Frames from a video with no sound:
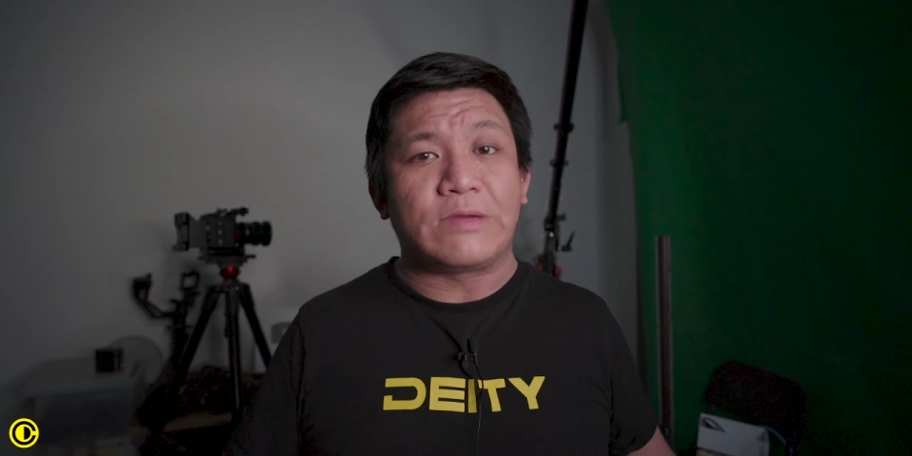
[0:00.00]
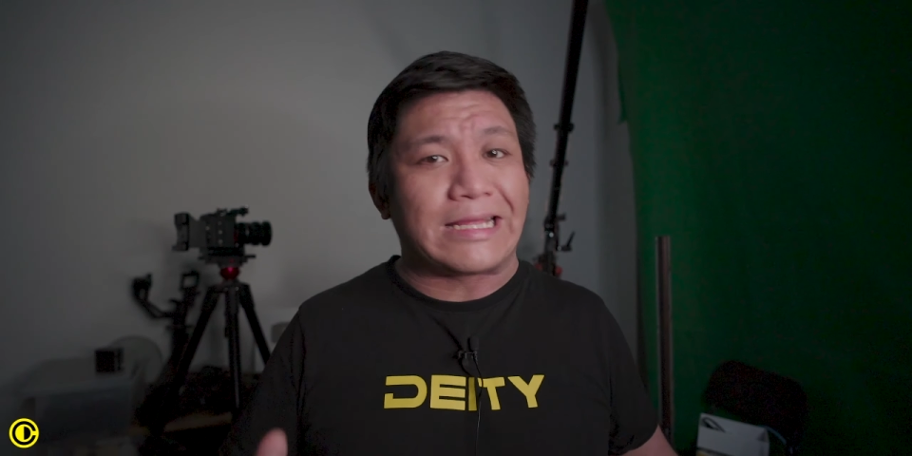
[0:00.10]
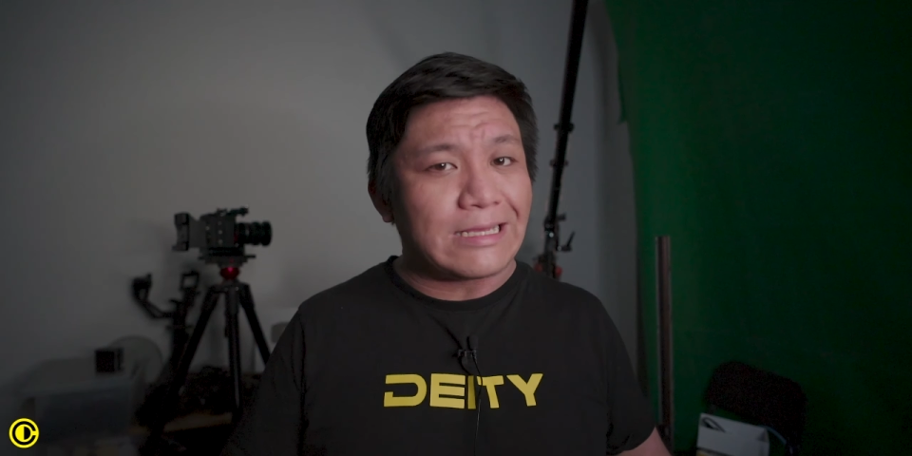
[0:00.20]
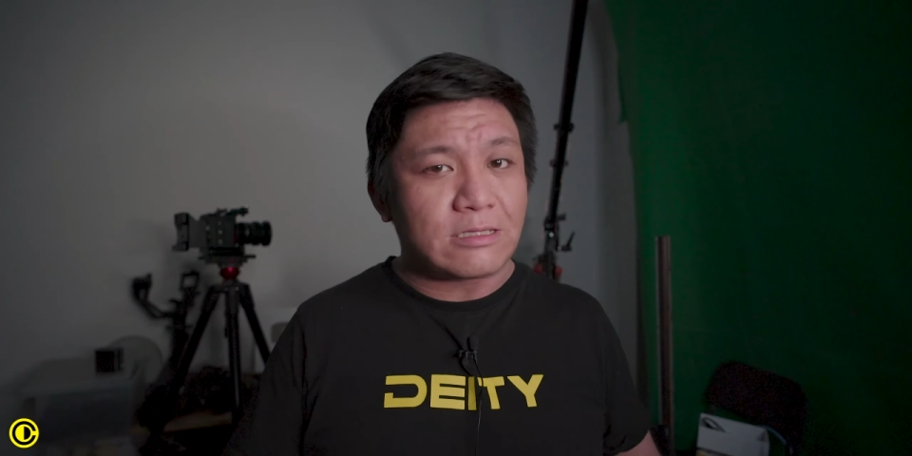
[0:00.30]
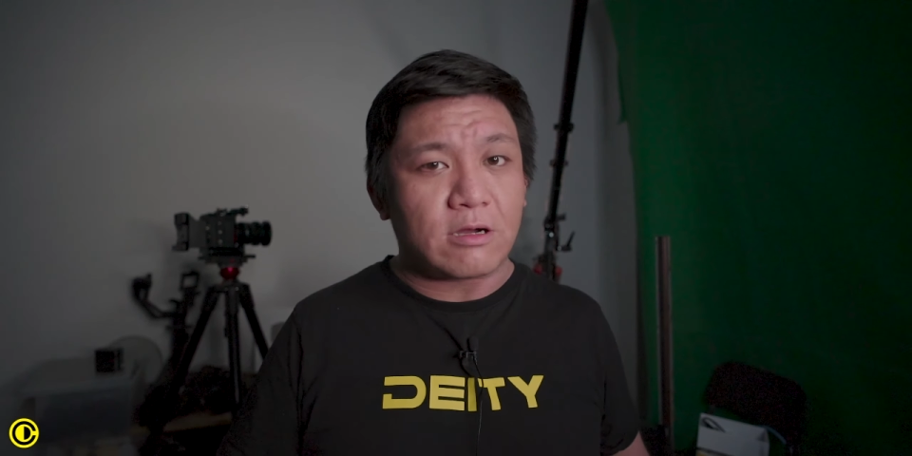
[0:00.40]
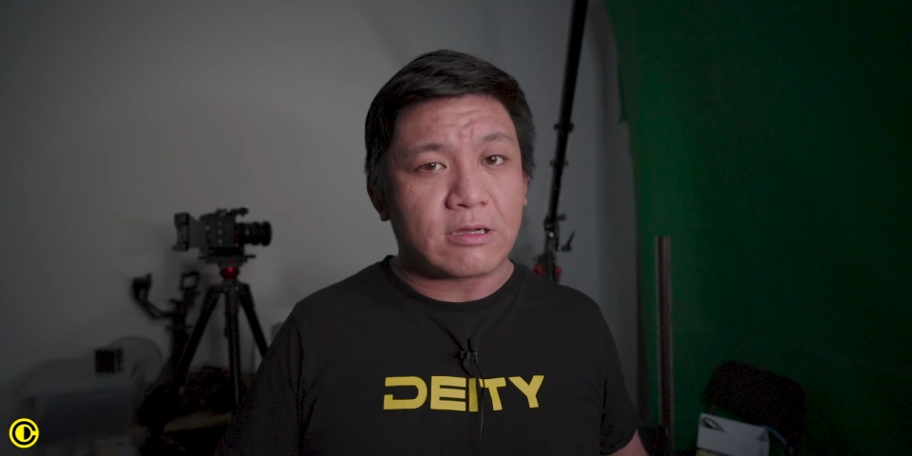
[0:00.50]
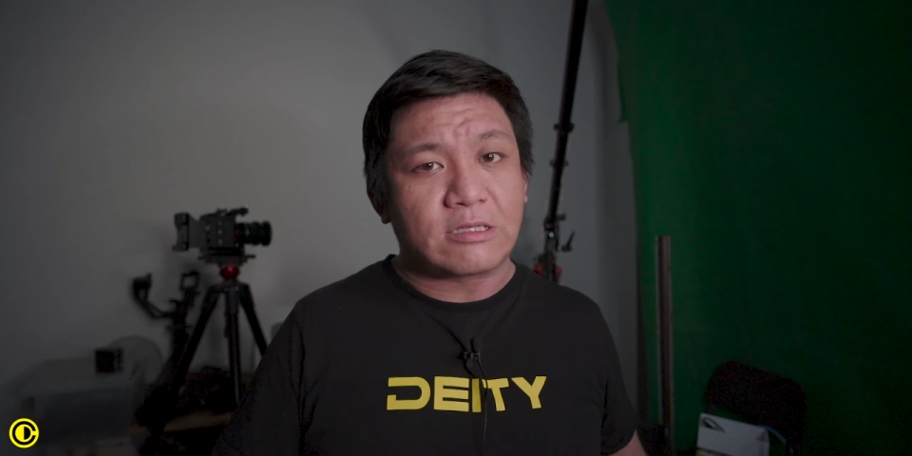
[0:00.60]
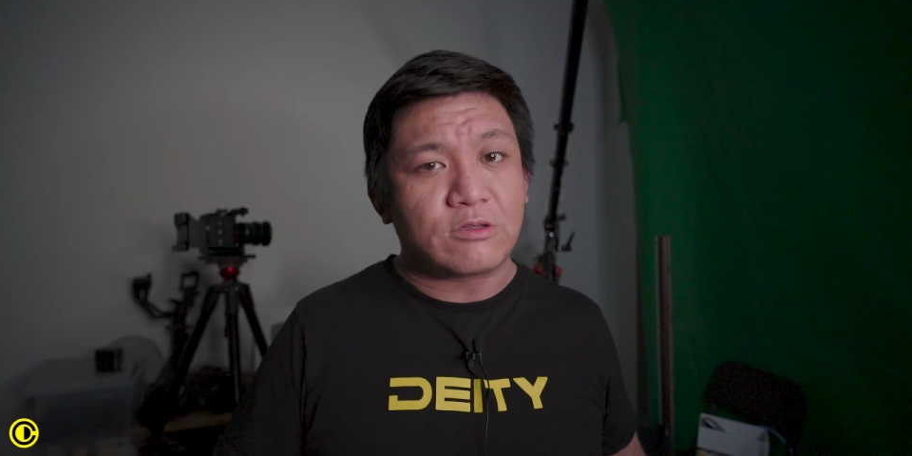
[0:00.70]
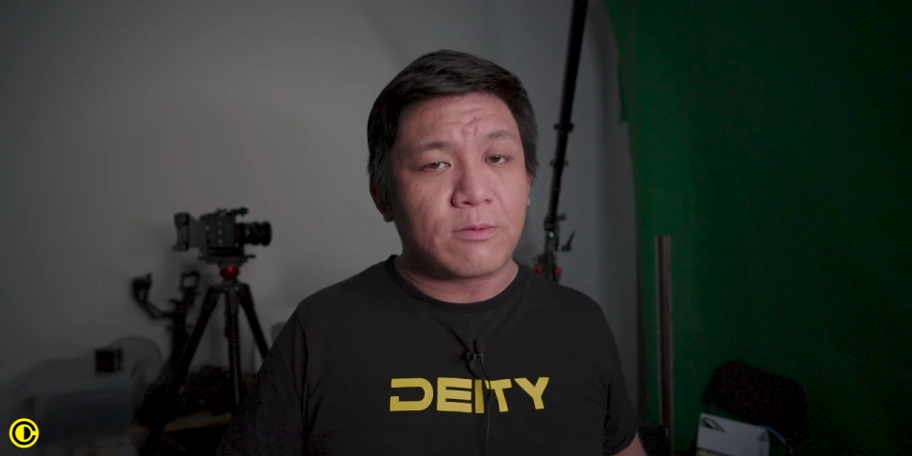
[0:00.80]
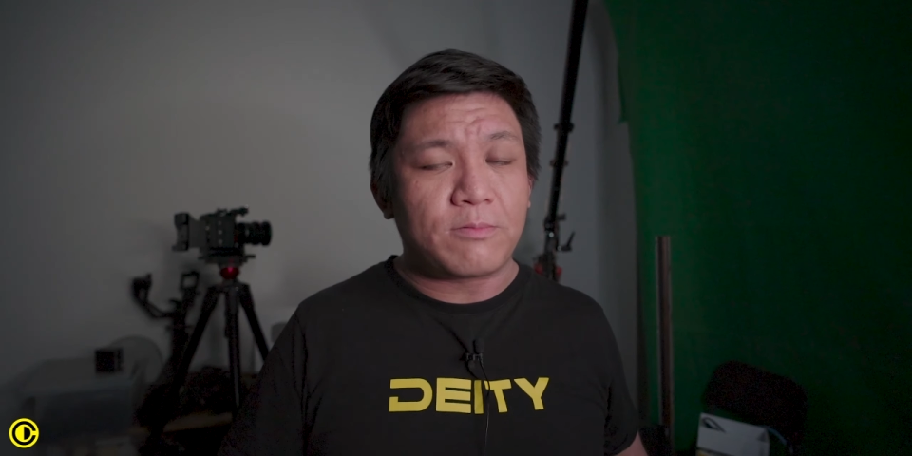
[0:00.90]
really
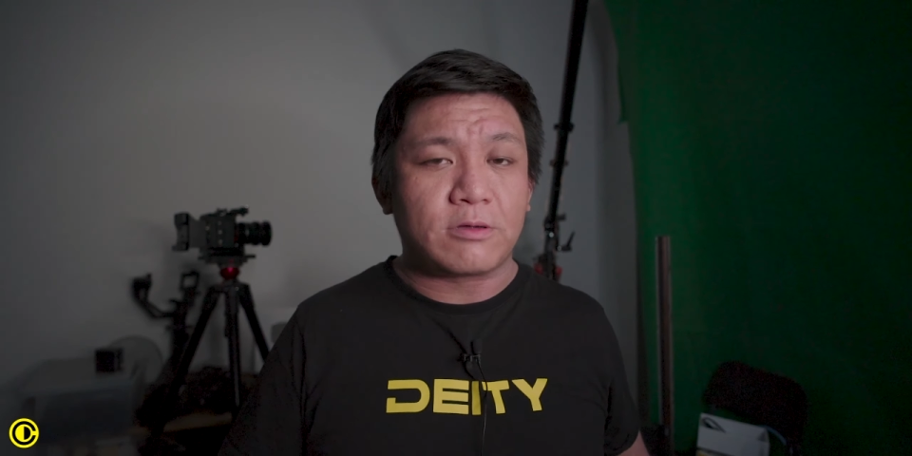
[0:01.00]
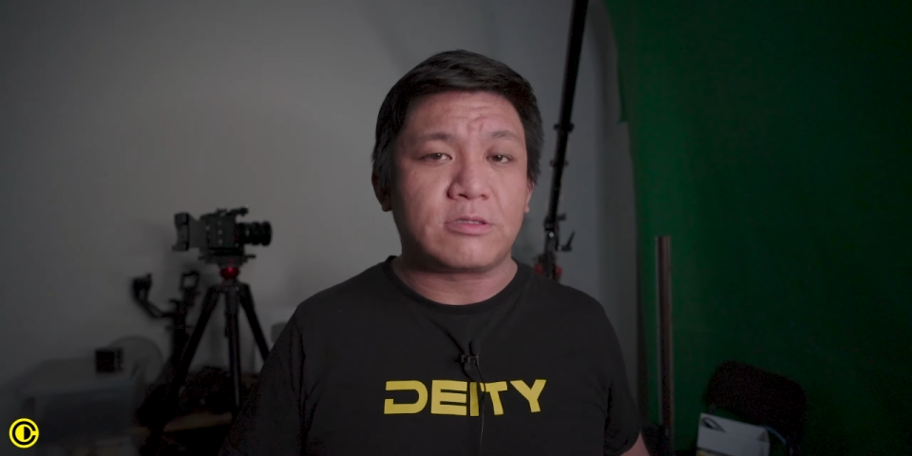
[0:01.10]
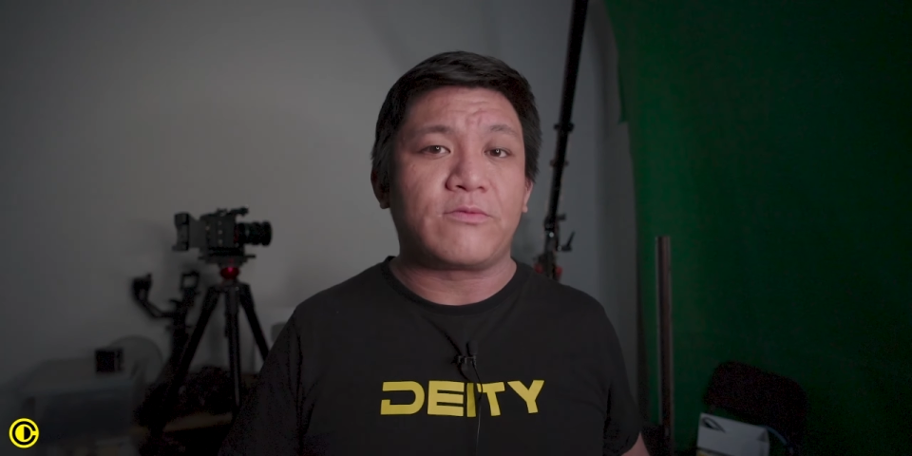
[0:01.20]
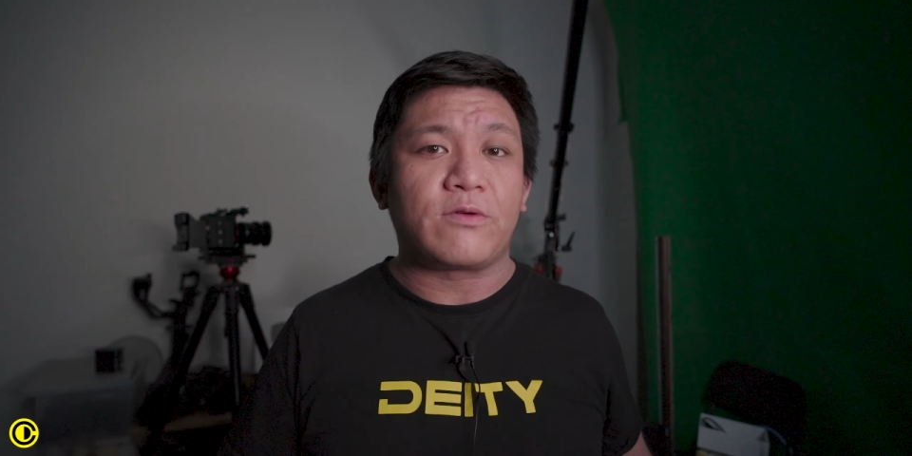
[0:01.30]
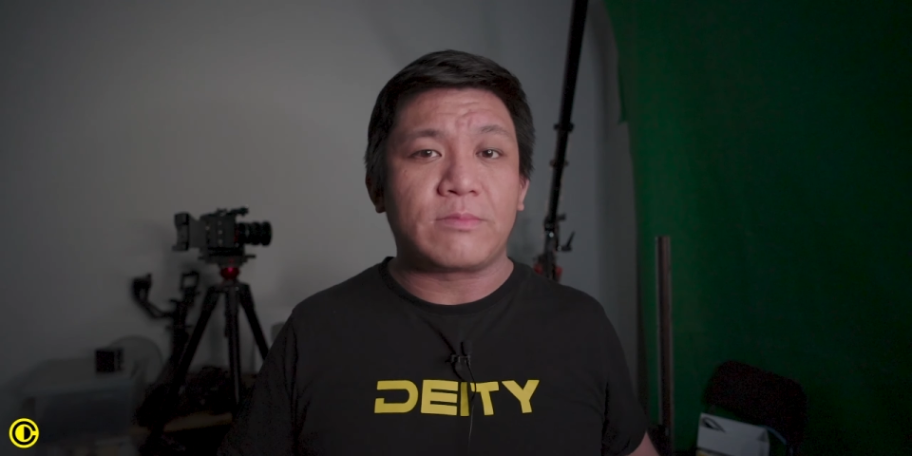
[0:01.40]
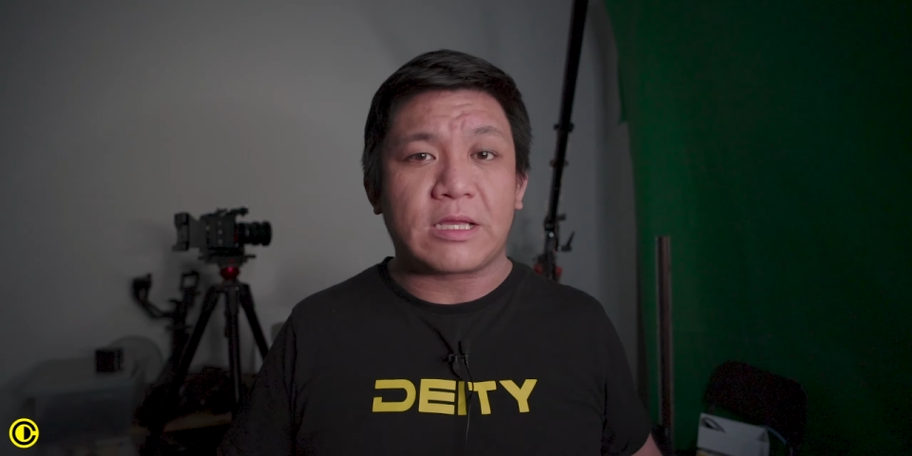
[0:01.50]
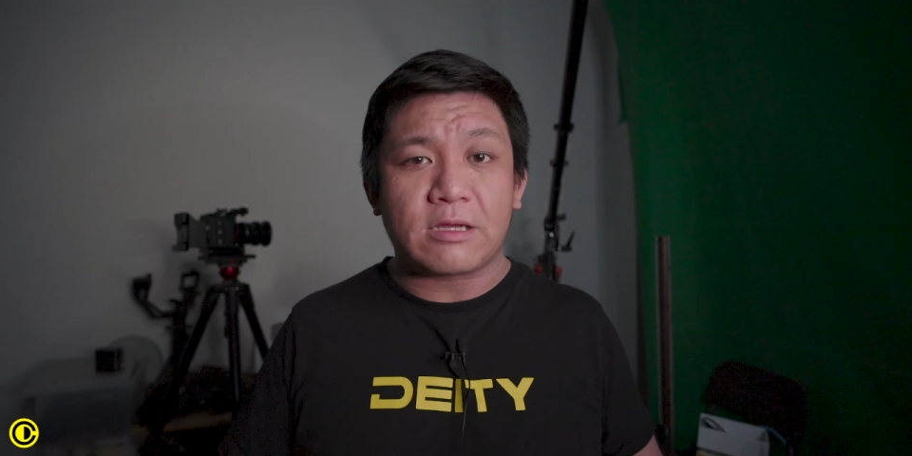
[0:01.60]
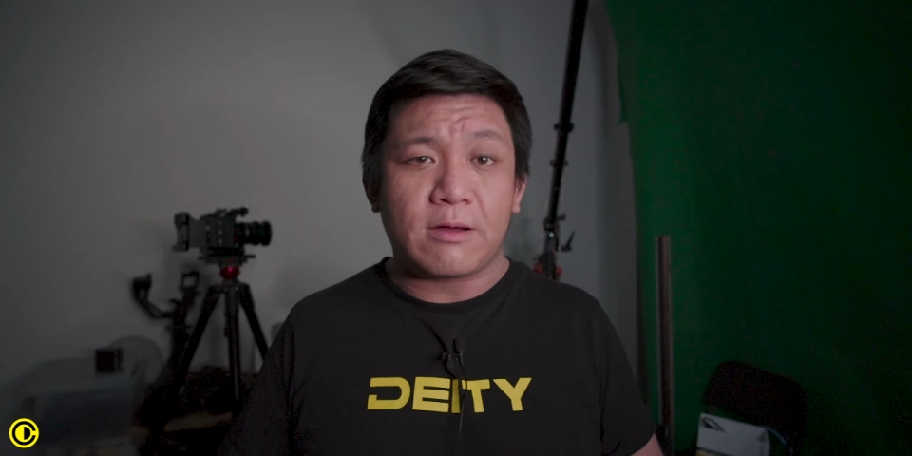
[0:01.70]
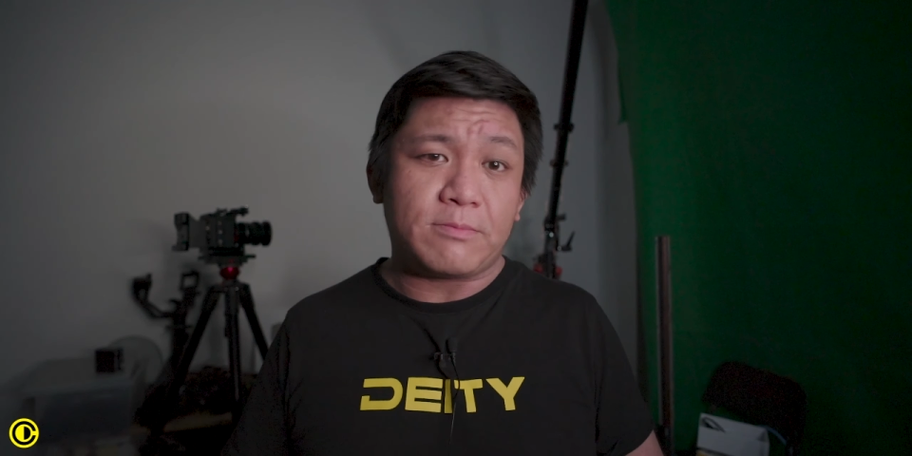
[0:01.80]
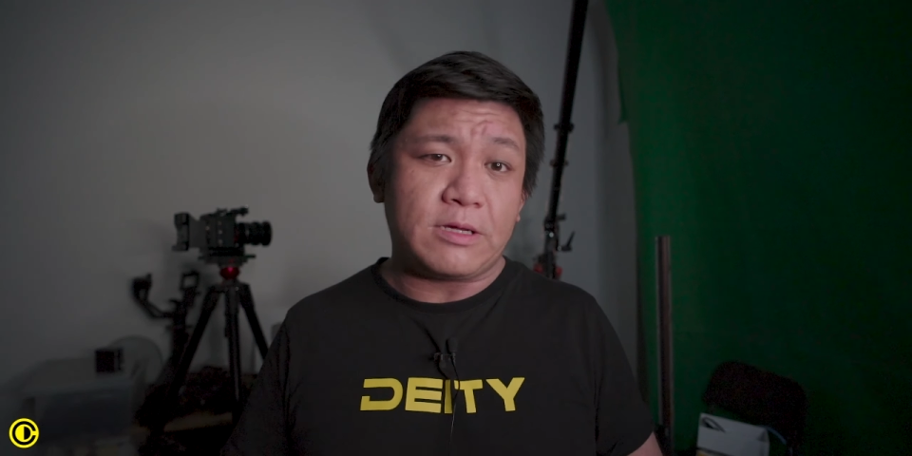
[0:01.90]
talking to a person from
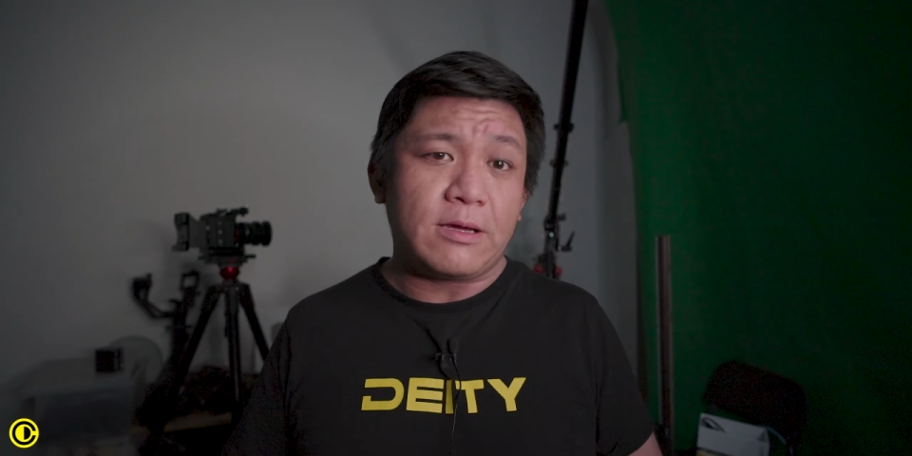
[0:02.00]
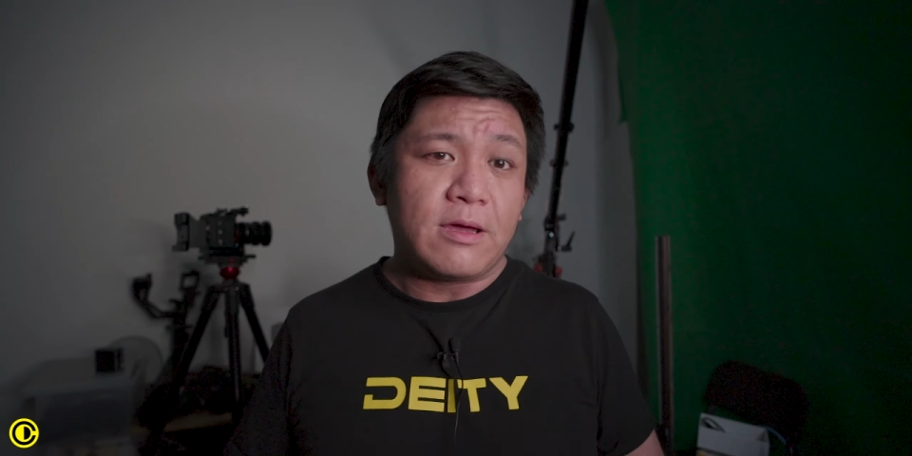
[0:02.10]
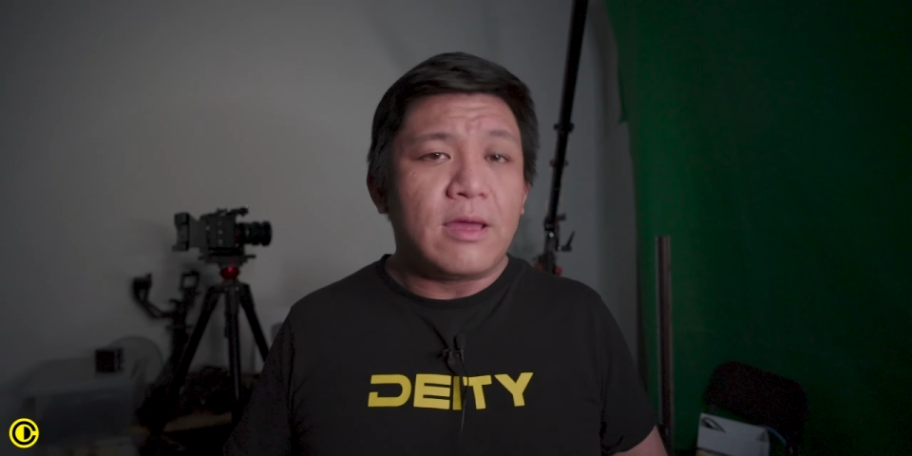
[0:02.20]
that company